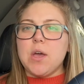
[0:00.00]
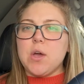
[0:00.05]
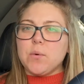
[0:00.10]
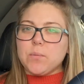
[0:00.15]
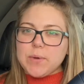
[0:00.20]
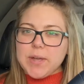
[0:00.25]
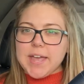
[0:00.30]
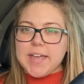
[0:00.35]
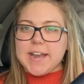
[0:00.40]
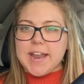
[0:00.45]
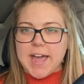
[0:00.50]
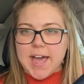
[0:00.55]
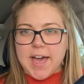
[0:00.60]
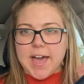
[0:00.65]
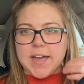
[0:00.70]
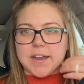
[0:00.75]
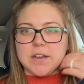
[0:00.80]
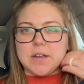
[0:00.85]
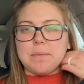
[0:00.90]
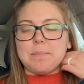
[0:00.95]
went and
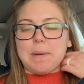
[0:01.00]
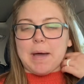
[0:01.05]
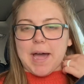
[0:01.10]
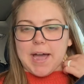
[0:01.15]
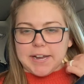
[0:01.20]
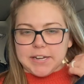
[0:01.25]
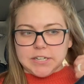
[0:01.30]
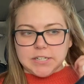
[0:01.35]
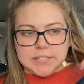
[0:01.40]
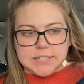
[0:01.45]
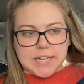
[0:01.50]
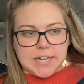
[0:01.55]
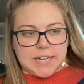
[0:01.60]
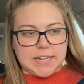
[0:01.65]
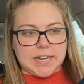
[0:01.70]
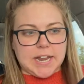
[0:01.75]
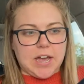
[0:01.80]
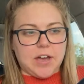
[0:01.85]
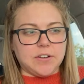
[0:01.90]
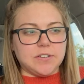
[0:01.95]
had my IUD taken
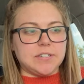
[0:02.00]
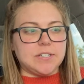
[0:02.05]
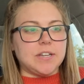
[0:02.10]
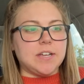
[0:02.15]
out.